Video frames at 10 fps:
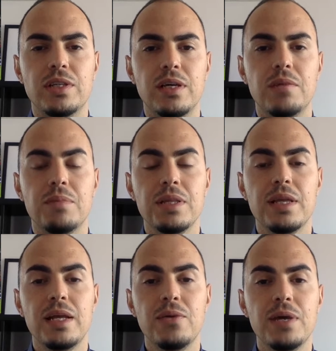But
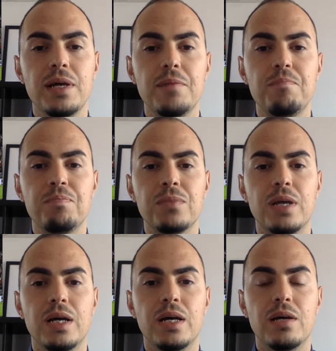anyway,
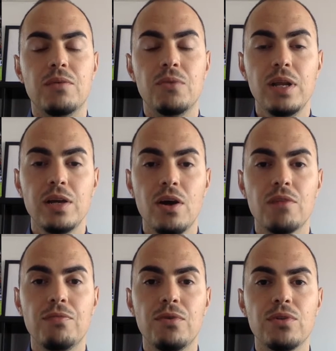really
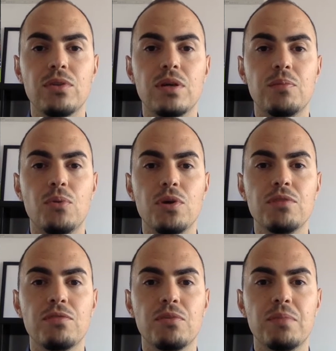hard-fought
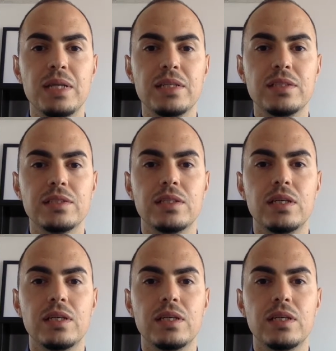point for Betis.